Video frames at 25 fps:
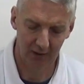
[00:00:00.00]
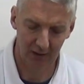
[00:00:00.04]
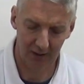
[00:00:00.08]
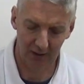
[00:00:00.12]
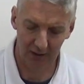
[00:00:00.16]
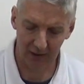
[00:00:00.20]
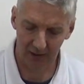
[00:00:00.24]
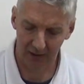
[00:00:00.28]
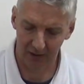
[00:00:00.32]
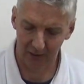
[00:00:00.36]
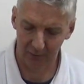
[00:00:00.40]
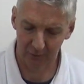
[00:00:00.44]

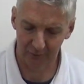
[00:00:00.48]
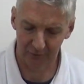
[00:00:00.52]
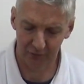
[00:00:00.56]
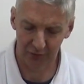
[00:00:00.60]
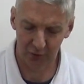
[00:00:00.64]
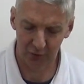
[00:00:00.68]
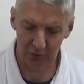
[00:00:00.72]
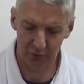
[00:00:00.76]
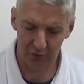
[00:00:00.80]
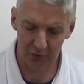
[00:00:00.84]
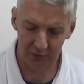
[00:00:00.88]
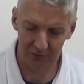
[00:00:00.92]
We have
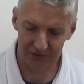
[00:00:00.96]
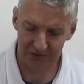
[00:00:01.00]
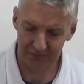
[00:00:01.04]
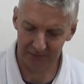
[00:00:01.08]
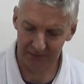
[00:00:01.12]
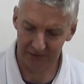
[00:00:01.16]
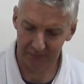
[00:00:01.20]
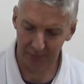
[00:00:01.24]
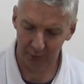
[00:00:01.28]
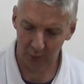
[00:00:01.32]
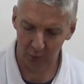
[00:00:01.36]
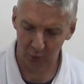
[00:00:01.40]
2
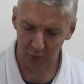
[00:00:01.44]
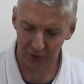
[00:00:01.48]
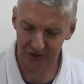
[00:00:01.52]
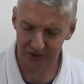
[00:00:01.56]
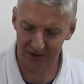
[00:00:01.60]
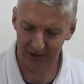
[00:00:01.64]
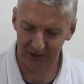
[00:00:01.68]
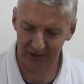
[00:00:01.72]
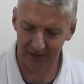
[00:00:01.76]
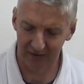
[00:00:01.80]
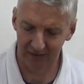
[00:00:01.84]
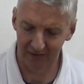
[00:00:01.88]
USB
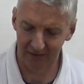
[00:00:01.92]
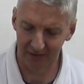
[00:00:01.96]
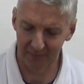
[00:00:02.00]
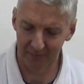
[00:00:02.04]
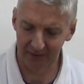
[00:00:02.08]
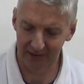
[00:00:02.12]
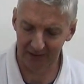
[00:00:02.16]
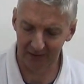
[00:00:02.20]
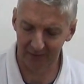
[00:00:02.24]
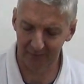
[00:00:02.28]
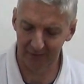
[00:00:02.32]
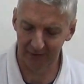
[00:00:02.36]
ports, and the
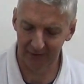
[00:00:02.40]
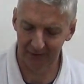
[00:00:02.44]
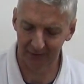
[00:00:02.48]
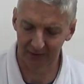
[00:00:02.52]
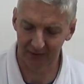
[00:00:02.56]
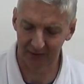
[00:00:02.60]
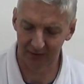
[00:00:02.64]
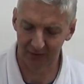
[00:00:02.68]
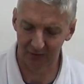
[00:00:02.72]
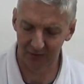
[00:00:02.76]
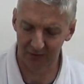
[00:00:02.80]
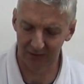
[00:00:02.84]
main event
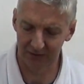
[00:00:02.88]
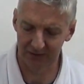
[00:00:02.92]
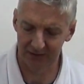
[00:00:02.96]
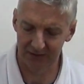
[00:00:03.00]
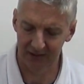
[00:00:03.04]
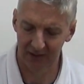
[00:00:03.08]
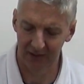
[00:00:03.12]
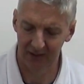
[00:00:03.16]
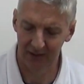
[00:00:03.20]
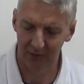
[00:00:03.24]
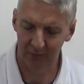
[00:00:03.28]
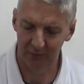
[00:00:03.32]
here
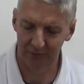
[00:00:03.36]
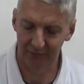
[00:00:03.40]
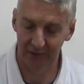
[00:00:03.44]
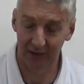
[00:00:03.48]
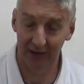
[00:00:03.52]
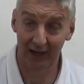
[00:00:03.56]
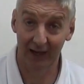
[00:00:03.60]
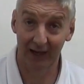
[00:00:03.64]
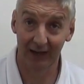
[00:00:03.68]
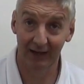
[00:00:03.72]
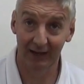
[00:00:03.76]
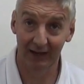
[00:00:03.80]
is the
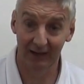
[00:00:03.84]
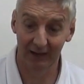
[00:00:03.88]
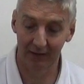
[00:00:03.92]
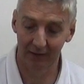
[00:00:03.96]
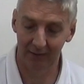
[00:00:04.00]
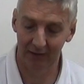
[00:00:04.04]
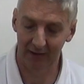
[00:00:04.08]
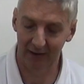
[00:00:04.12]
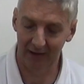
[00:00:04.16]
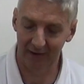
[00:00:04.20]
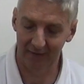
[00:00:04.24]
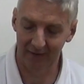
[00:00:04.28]
LAN
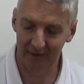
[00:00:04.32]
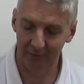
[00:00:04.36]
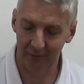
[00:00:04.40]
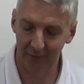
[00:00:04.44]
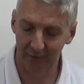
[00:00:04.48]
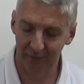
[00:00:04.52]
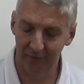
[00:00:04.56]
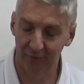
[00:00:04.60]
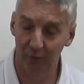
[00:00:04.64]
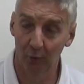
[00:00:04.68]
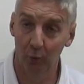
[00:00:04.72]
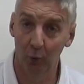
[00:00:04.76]
in, and then we
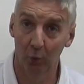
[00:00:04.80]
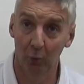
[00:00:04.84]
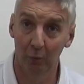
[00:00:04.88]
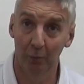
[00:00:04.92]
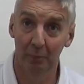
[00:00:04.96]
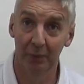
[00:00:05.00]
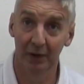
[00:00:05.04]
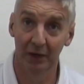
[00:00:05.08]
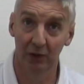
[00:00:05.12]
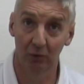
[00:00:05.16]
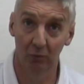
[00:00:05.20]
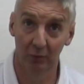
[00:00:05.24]
have 4
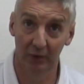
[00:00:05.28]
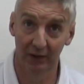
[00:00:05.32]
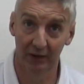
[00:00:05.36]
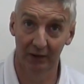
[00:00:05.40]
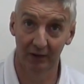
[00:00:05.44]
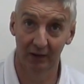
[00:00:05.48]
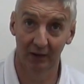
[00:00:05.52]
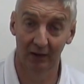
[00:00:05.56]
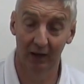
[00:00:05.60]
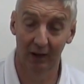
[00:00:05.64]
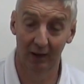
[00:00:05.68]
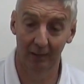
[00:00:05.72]
PoE
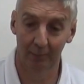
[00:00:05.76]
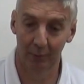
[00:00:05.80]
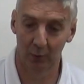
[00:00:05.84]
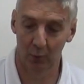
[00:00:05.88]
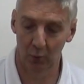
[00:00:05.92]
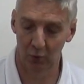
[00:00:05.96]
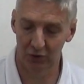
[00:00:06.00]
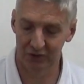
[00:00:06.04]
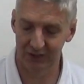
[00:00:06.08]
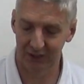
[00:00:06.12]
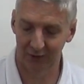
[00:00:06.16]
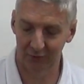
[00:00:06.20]

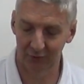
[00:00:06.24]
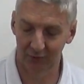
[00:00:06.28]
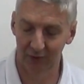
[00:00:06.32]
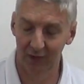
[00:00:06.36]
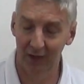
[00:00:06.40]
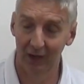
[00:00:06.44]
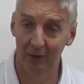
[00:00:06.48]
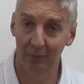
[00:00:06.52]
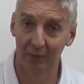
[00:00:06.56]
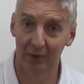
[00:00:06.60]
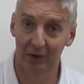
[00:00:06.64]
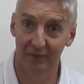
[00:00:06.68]
ports out.
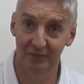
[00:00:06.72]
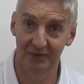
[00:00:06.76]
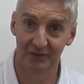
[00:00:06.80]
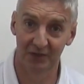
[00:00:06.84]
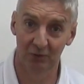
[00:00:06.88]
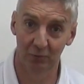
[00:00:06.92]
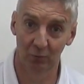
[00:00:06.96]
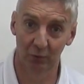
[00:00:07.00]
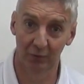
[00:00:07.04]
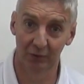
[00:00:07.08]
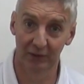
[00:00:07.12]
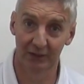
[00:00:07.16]
We'll obviously
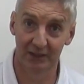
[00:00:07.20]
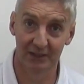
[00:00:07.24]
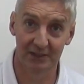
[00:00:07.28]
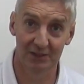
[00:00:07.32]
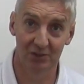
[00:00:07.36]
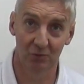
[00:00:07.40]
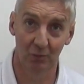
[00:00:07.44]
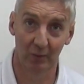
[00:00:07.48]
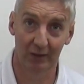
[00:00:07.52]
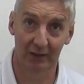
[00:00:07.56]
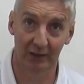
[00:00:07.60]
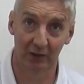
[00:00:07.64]
run these
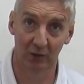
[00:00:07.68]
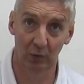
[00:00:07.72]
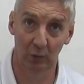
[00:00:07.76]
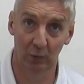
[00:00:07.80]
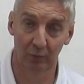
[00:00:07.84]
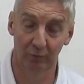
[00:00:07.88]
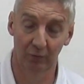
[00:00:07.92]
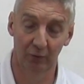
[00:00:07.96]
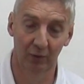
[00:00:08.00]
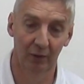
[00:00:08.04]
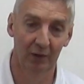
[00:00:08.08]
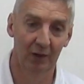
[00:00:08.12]
directly
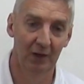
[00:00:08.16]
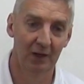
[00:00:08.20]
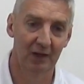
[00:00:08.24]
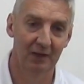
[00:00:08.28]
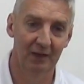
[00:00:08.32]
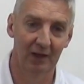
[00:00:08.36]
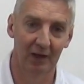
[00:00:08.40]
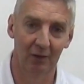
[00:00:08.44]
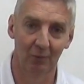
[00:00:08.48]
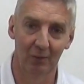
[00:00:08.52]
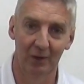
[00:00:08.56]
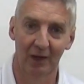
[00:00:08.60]
over.
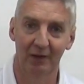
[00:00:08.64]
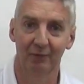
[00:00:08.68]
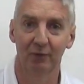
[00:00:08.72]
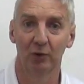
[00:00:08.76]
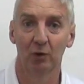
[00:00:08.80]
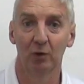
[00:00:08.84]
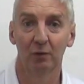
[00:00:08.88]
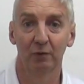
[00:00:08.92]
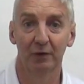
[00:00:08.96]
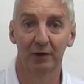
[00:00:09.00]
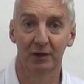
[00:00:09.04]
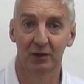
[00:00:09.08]
Now, we have
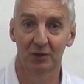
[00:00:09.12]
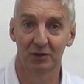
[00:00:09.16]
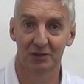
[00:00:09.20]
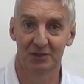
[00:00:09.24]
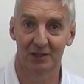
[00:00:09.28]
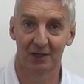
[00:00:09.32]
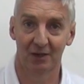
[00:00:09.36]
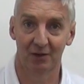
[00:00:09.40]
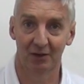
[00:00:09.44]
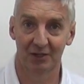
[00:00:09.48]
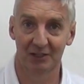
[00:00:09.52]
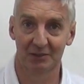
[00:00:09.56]
other videos
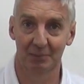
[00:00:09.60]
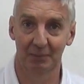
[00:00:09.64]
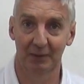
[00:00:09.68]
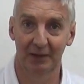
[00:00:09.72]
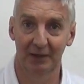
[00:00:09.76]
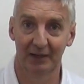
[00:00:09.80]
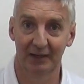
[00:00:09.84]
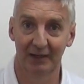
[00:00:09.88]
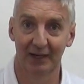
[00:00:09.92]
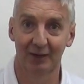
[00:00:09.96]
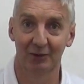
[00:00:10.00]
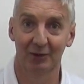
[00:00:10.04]
there
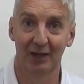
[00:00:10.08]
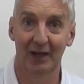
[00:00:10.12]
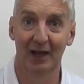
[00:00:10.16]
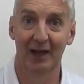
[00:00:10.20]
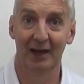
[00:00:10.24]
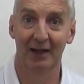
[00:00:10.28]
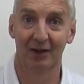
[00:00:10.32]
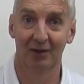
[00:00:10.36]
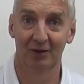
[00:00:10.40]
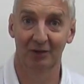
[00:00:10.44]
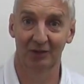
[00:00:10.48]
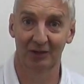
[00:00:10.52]
explaining how to
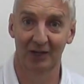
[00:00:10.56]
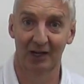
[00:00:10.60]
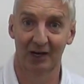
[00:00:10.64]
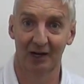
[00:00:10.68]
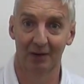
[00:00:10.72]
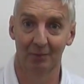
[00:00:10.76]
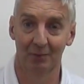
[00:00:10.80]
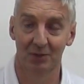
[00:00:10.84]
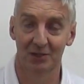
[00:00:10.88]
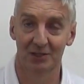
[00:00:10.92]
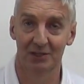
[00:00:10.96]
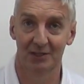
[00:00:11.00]
add on
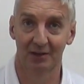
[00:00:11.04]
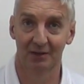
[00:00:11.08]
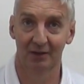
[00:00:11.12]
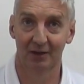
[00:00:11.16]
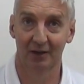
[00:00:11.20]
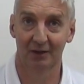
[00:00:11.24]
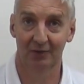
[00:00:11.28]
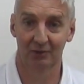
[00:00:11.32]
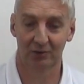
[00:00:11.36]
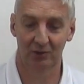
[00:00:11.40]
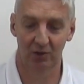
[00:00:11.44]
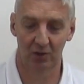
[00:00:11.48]
cameras and
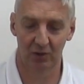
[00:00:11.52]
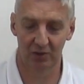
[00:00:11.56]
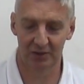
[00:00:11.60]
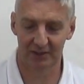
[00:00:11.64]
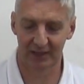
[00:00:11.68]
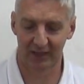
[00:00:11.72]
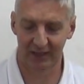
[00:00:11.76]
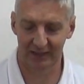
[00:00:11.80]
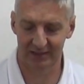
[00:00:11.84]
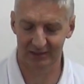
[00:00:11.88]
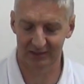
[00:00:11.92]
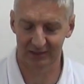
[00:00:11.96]
not cause
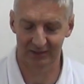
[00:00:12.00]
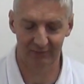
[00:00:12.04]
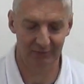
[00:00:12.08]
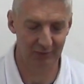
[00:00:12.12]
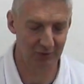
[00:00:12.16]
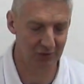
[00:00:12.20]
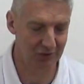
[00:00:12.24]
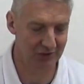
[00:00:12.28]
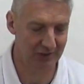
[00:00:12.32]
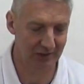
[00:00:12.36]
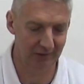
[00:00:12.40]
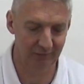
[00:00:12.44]
hassles for
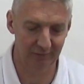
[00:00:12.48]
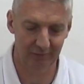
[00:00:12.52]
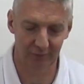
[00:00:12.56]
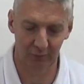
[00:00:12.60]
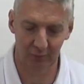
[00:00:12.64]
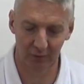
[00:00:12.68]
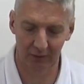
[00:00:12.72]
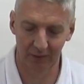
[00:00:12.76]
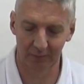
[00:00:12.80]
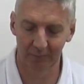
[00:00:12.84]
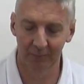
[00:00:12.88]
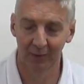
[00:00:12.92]
yourself,
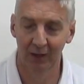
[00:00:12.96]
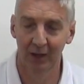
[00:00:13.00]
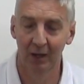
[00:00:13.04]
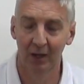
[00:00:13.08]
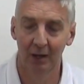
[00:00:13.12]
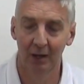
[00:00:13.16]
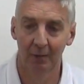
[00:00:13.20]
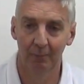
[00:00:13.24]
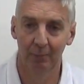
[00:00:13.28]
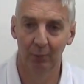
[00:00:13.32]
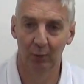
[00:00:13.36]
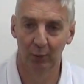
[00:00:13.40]
okay?
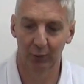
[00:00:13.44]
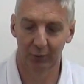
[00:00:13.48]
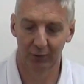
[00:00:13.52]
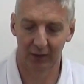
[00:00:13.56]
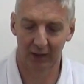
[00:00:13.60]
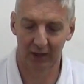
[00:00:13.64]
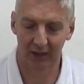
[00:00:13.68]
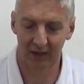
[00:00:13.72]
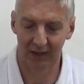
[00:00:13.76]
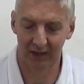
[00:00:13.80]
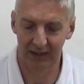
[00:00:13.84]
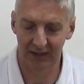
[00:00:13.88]

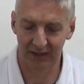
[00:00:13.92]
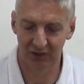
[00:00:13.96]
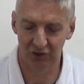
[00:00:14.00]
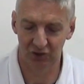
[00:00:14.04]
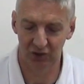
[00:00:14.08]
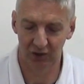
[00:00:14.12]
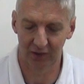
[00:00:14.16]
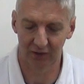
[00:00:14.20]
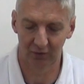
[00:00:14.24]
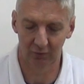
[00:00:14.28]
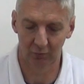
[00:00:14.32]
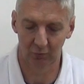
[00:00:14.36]
But in
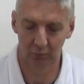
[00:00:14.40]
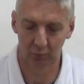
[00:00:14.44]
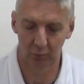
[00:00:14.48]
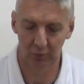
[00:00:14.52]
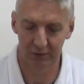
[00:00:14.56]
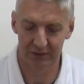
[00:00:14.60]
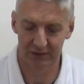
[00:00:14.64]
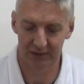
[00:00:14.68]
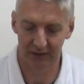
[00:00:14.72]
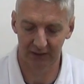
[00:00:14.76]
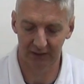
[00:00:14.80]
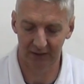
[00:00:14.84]
general,
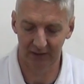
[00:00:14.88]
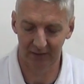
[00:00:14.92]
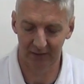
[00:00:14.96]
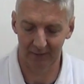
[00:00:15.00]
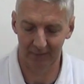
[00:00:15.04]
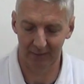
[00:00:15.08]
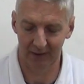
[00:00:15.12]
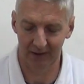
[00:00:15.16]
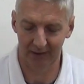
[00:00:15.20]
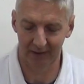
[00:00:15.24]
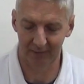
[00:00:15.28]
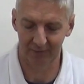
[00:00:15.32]
we'll say
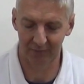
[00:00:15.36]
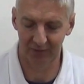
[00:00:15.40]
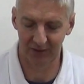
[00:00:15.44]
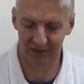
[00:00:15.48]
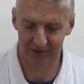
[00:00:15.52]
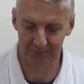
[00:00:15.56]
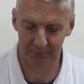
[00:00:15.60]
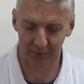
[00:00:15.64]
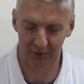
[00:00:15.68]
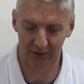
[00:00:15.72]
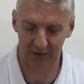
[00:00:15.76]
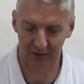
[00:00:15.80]

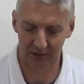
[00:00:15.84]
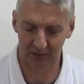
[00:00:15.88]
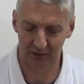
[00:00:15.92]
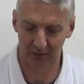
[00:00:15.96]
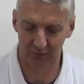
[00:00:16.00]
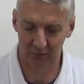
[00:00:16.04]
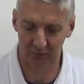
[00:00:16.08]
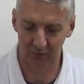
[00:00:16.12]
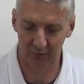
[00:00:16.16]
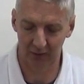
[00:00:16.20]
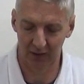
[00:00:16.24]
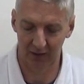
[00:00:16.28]
this
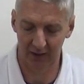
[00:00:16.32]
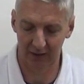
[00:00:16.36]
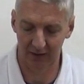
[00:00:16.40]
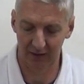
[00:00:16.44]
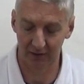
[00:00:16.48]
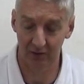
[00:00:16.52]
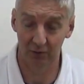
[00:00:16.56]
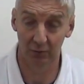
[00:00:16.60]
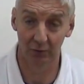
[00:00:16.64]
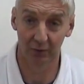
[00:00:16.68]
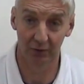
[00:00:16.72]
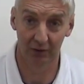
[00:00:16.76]
particular
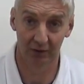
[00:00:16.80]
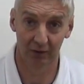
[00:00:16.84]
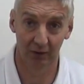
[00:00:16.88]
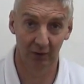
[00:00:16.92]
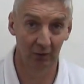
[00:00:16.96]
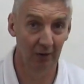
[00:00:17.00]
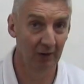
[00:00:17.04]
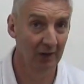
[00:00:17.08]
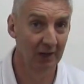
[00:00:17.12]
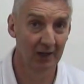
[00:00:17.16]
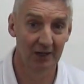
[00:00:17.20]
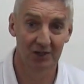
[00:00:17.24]
unit
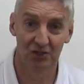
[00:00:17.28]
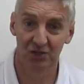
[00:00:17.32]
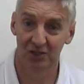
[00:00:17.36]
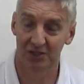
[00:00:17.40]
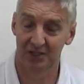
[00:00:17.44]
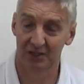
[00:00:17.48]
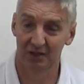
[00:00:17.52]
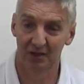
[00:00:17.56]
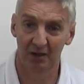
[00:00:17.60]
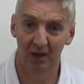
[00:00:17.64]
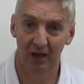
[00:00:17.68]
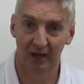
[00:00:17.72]
here, it's
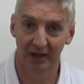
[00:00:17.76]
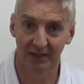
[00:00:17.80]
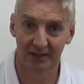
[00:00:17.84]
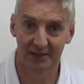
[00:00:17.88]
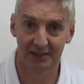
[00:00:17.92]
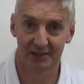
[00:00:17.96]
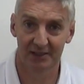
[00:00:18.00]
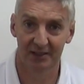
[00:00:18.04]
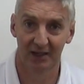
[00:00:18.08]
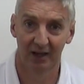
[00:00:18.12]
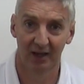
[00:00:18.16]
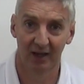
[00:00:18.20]
just a
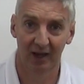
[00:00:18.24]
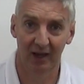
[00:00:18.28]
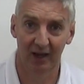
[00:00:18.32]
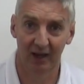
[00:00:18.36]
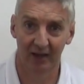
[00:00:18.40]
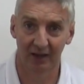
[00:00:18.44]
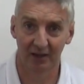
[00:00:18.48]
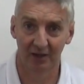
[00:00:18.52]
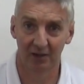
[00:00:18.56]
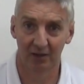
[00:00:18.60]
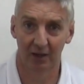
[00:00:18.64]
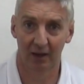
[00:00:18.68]
nice
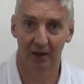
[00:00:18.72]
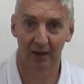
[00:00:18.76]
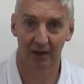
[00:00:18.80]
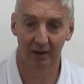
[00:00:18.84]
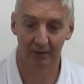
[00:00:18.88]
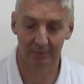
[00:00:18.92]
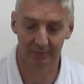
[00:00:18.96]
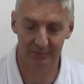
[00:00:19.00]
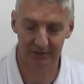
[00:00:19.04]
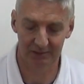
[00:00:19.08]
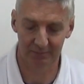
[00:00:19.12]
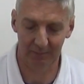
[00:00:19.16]

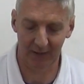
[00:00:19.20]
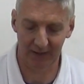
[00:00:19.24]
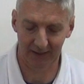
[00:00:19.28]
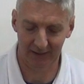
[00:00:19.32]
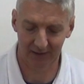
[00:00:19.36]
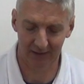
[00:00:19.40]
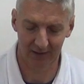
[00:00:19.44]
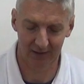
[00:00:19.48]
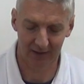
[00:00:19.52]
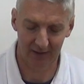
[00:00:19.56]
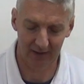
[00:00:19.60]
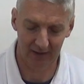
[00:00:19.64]

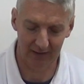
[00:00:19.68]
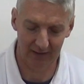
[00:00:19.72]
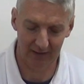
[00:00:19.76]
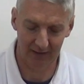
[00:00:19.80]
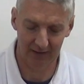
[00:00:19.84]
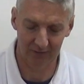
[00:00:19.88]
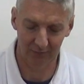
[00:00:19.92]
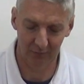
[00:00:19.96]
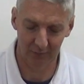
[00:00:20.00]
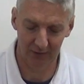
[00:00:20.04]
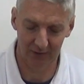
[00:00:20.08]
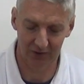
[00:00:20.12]
spec
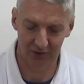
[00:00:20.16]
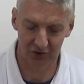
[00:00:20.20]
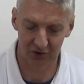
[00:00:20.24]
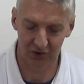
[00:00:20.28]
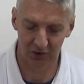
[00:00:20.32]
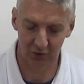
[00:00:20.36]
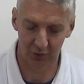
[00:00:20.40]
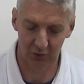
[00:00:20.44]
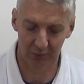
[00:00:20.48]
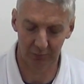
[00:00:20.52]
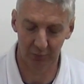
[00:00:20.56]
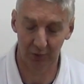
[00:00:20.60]
in relation
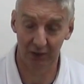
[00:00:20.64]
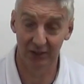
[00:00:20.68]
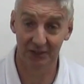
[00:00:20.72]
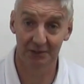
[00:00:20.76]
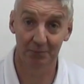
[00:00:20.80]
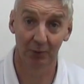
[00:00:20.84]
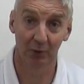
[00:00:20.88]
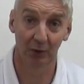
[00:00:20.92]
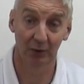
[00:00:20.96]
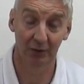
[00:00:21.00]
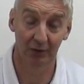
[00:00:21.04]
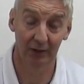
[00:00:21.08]
to the price
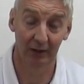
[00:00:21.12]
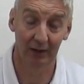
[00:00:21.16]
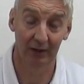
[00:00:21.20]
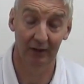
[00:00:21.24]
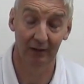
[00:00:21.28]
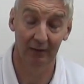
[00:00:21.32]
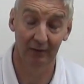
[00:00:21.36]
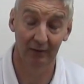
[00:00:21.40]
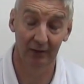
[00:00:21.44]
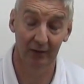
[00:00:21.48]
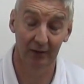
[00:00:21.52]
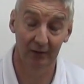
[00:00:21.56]
point
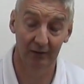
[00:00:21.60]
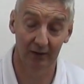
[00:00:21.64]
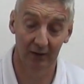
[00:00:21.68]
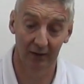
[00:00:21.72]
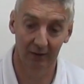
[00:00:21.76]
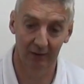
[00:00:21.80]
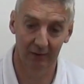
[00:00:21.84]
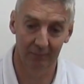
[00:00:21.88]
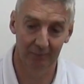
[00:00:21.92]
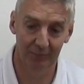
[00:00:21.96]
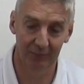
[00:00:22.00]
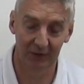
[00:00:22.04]
and
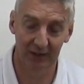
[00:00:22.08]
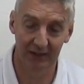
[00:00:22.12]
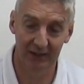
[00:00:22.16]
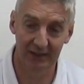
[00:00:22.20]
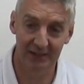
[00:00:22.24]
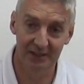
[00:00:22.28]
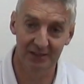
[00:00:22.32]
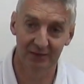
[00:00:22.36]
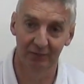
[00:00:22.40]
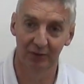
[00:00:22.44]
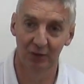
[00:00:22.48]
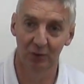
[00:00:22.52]
the
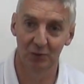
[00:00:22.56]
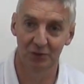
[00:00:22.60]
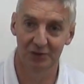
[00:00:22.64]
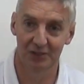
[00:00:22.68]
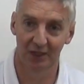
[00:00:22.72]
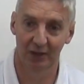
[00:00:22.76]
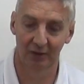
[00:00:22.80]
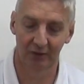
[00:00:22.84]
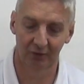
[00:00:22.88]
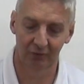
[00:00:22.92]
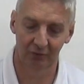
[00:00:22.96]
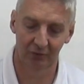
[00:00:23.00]
ease of use
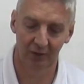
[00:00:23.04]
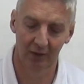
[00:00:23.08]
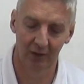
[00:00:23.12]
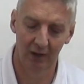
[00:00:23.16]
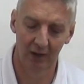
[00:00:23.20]
on it.